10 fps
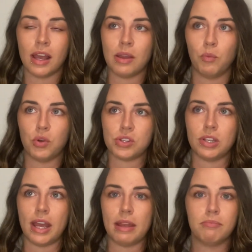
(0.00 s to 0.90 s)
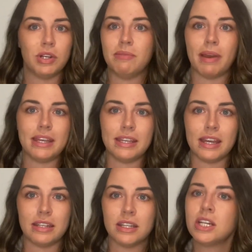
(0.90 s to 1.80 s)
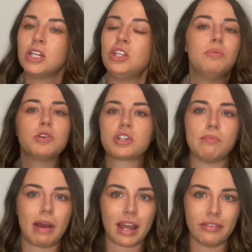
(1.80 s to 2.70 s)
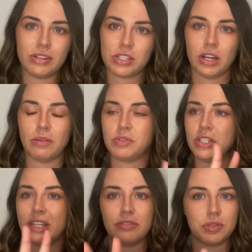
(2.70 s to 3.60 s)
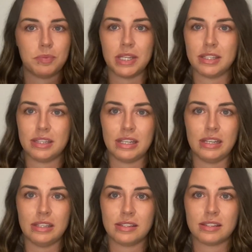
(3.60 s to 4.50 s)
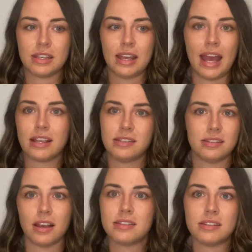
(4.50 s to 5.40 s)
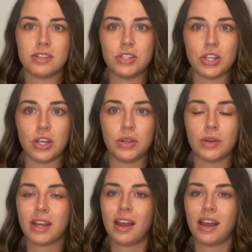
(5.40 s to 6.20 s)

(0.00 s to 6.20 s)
It wasn't a money making, you must come back every time. She gives me these exercises to do.